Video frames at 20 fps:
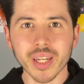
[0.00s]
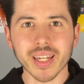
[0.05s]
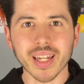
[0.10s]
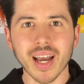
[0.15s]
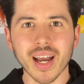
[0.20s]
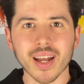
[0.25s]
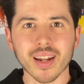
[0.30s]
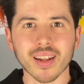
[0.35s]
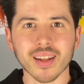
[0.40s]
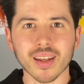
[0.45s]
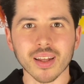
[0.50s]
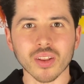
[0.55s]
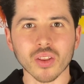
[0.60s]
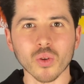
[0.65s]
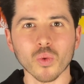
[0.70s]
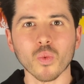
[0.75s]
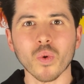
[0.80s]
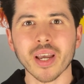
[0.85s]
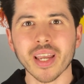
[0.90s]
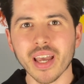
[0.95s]
that and the
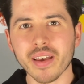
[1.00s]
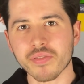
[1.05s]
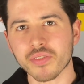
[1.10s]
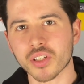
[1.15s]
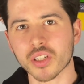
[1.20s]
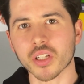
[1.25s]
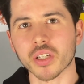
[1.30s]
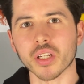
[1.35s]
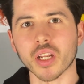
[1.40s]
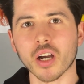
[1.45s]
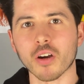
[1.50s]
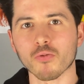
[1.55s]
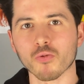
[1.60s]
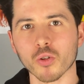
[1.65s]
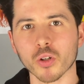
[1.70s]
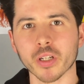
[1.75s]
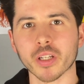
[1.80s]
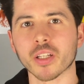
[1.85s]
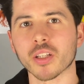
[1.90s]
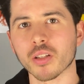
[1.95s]
way Everton are
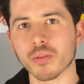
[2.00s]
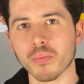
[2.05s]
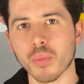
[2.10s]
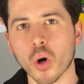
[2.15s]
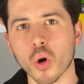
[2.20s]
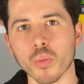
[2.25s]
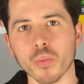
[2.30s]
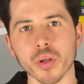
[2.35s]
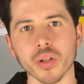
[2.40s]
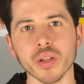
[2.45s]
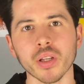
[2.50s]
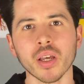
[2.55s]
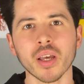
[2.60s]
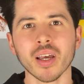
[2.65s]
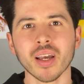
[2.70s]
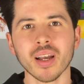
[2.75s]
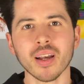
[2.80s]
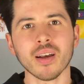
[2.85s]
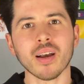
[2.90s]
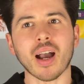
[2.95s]
running at the moment,
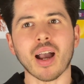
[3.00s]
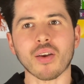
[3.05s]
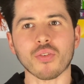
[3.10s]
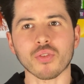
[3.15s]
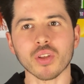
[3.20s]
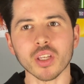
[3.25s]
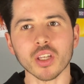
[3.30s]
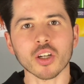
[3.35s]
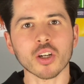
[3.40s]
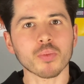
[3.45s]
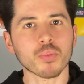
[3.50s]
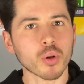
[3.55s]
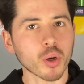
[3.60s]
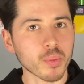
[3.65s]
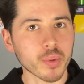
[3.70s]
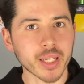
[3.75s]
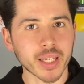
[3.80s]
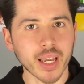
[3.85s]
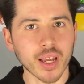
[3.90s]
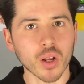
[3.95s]
I think you could
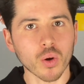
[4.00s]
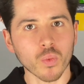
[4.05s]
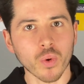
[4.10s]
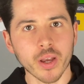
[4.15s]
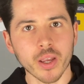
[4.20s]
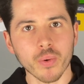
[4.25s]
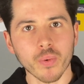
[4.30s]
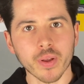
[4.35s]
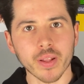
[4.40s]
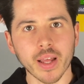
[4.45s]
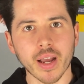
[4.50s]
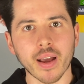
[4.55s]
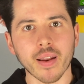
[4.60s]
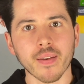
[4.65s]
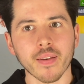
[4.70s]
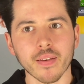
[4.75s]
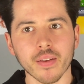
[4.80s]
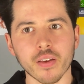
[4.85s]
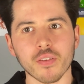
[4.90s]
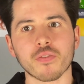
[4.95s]
probably get away with that
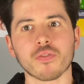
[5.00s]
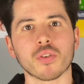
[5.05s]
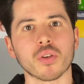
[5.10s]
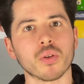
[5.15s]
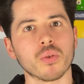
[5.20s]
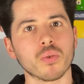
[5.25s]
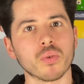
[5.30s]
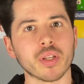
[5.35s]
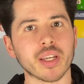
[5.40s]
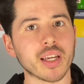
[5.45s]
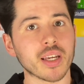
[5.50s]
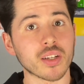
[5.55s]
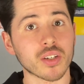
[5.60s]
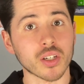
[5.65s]
a few years